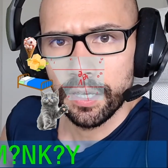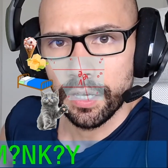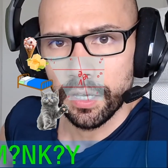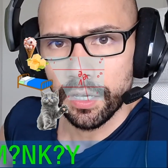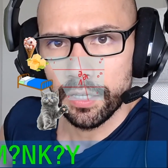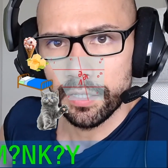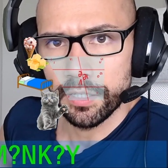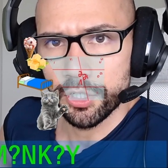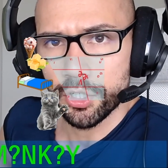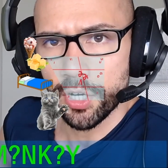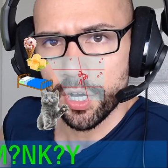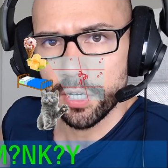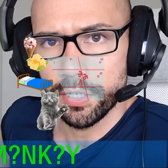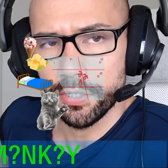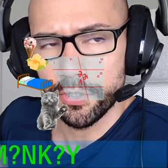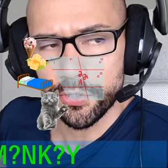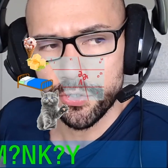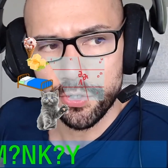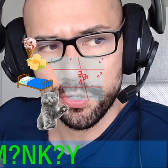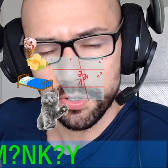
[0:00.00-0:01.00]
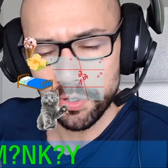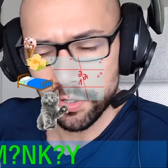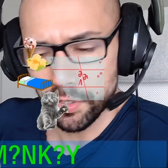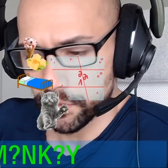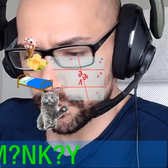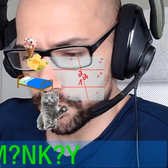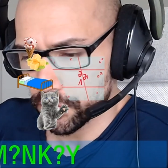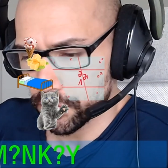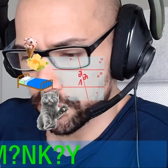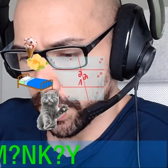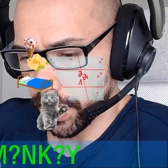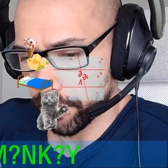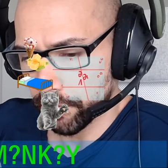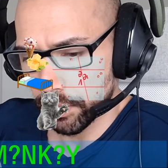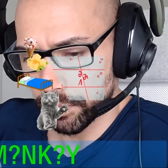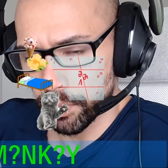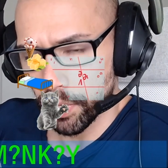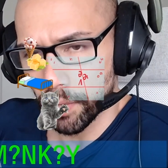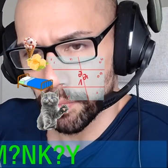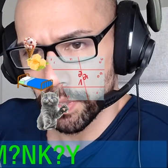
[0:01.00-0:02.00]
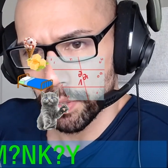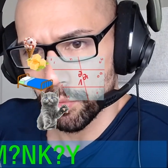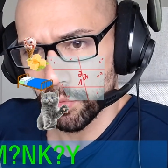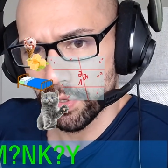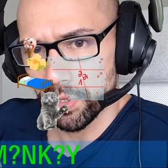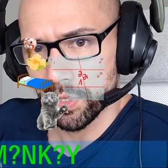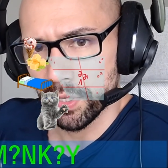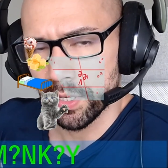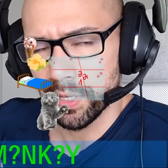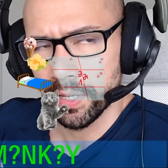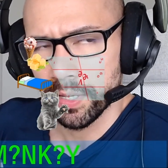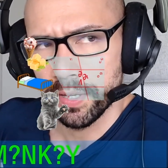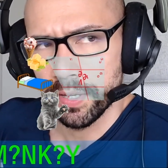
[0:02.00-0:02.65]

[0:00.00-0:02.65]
the Chinese students, they're having problem with